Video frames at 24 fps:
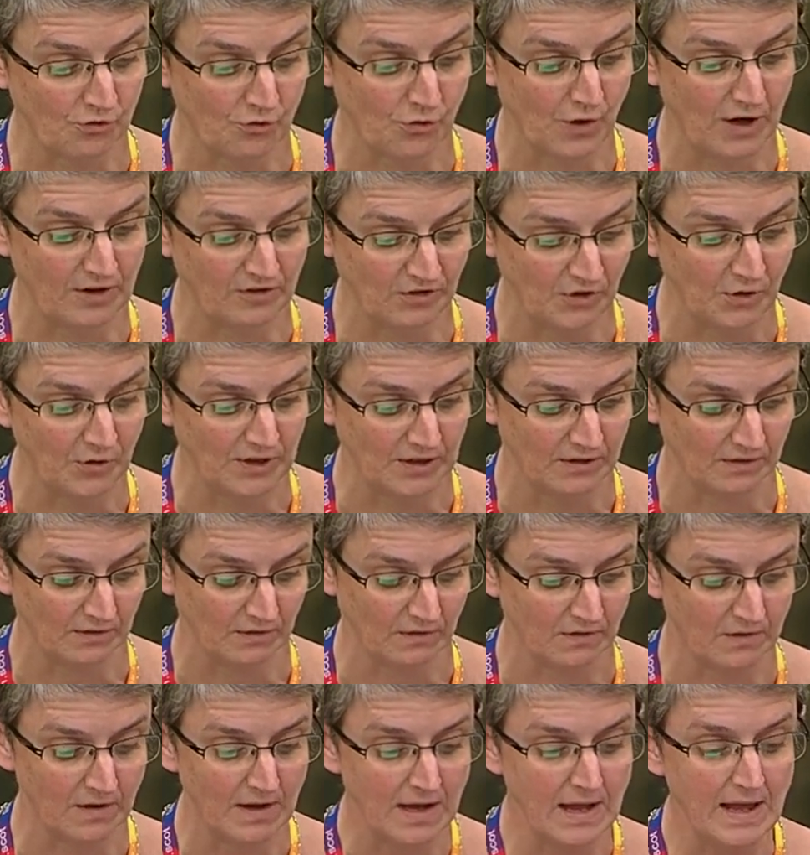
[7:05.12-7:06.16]
trade
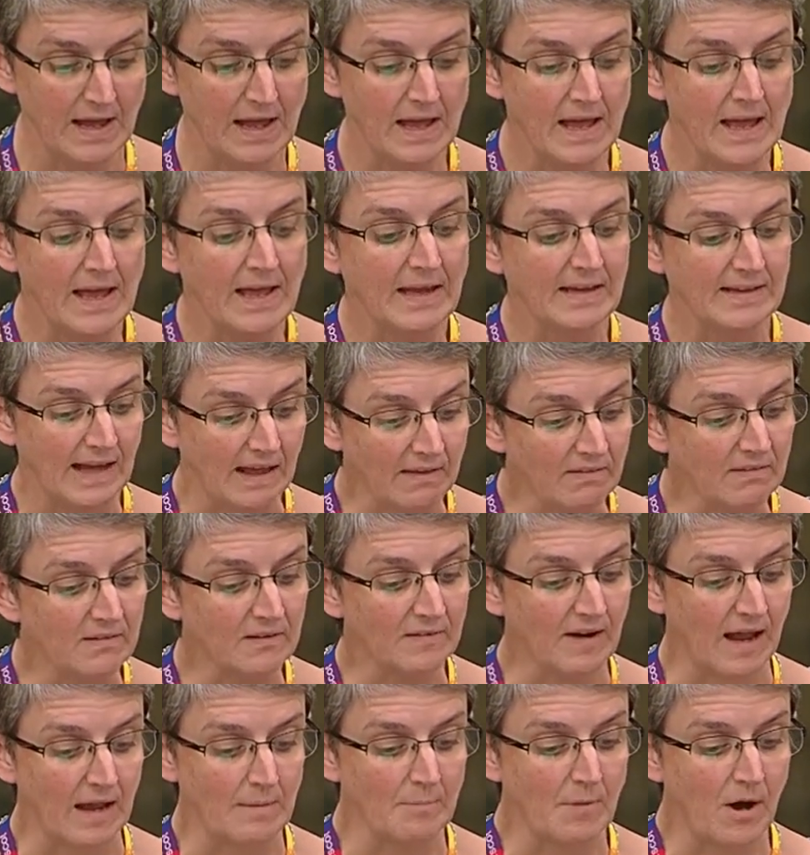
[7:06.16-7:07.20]
unions.
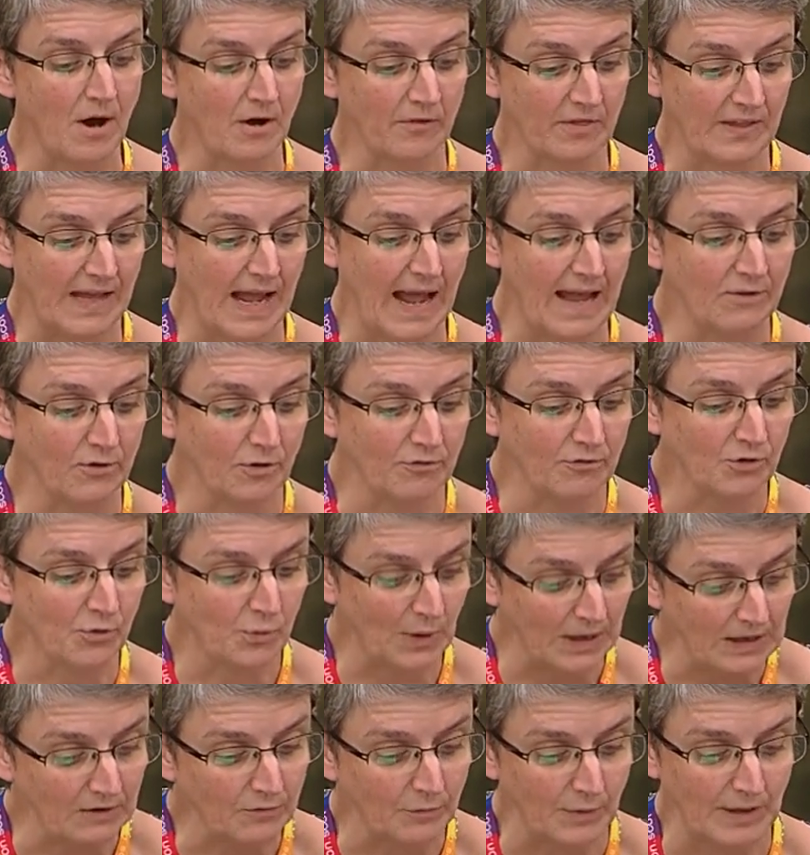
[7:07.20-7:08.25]
Yesterday marked the end of
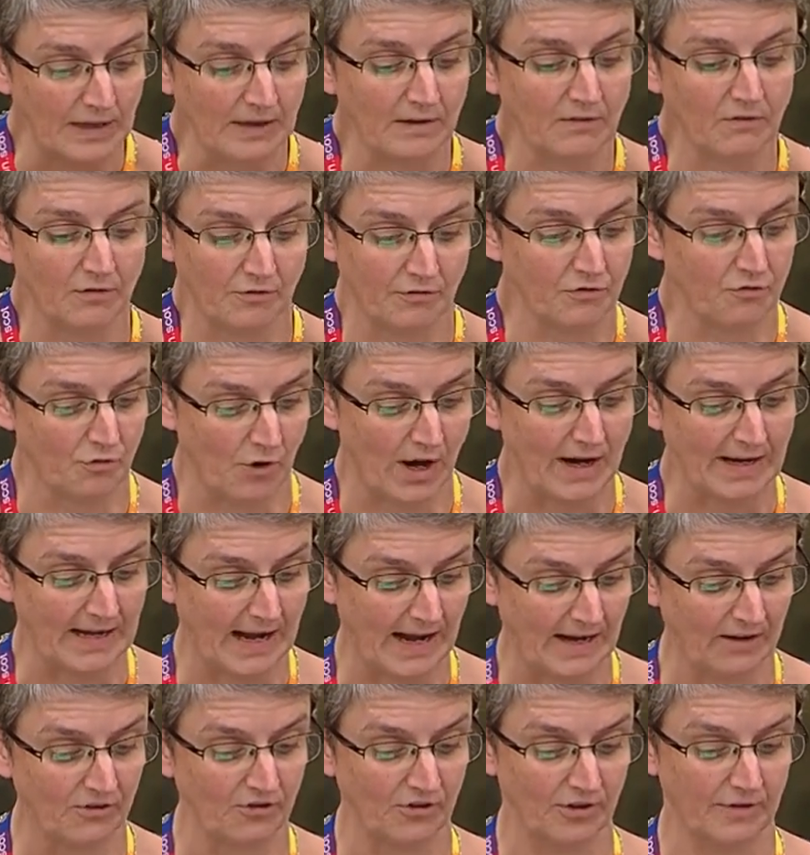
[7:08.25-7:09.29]
12 weeks of strike
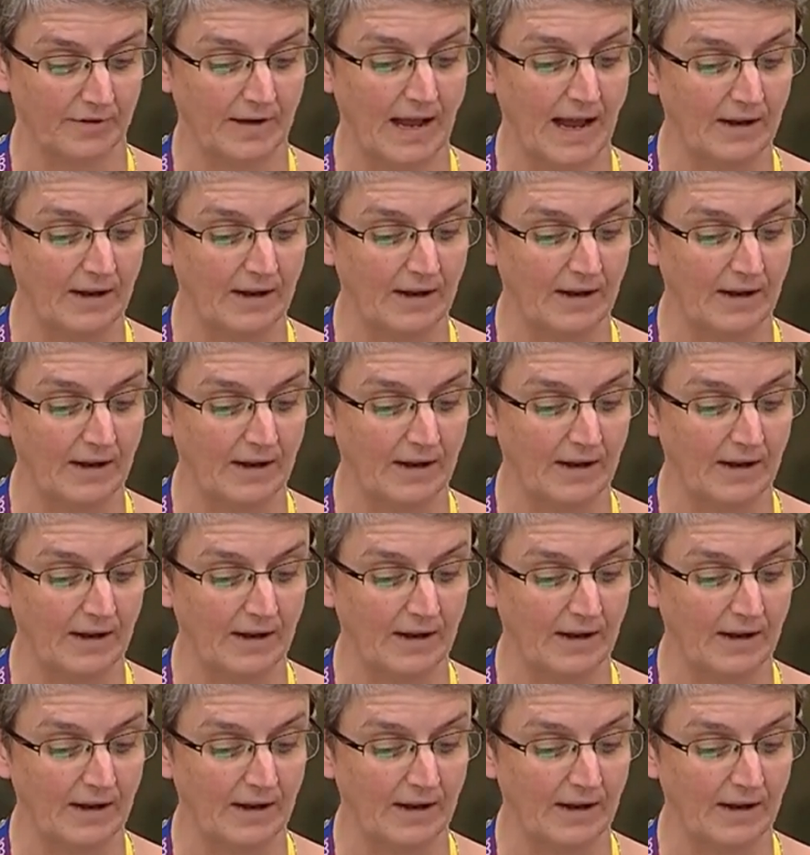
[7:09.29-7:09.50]
action,